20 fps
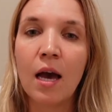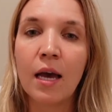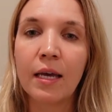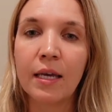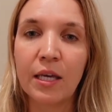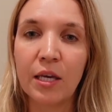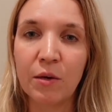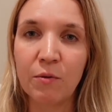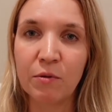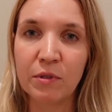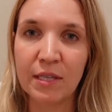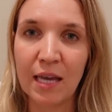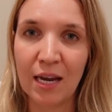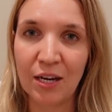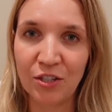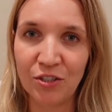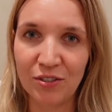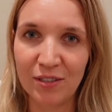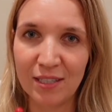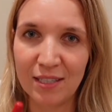he was
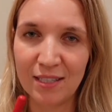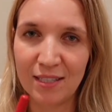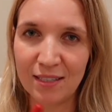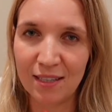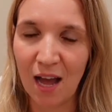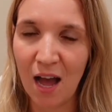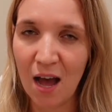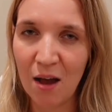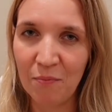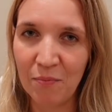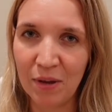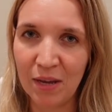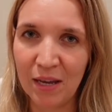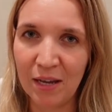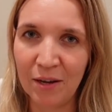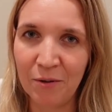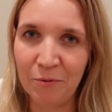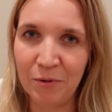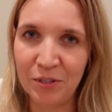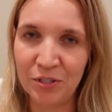actually
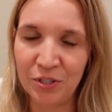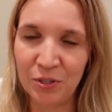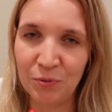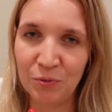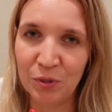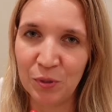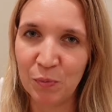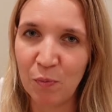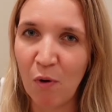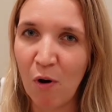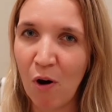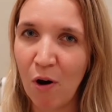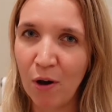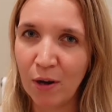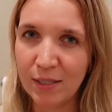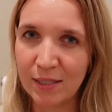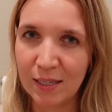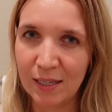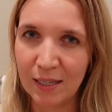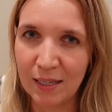stopping when she was
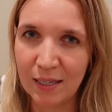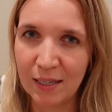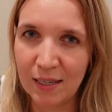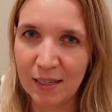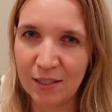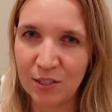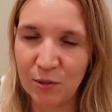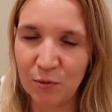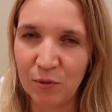pausing.